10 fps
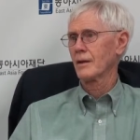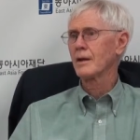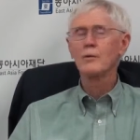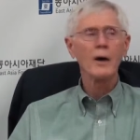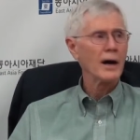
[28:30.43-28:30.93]

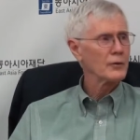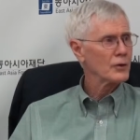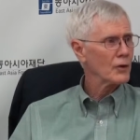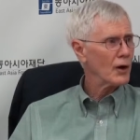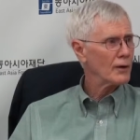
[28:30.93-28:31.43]
He
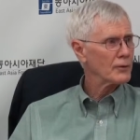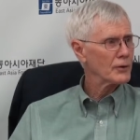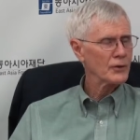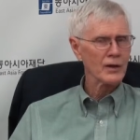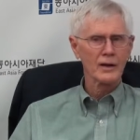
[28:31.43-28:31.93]
arrives in
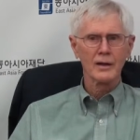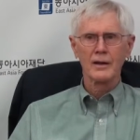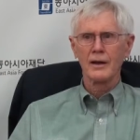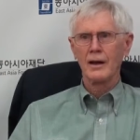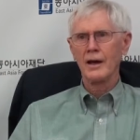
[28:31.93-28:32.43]
office
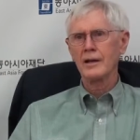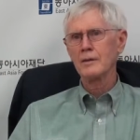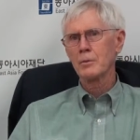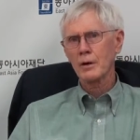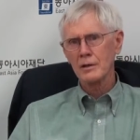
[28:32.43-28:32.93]
and
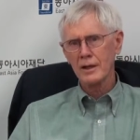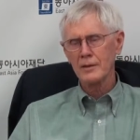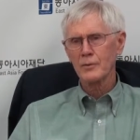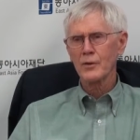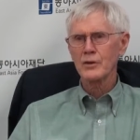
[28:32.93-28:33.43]
he
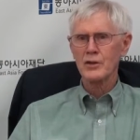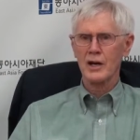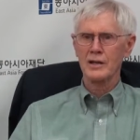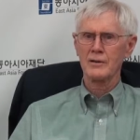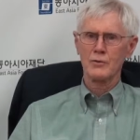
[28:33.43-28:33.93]
proclaims the
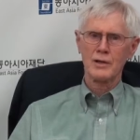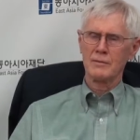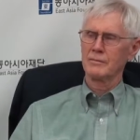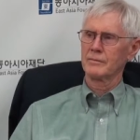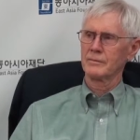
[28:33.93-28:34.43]
China
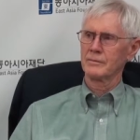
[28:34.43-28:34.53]
Dream.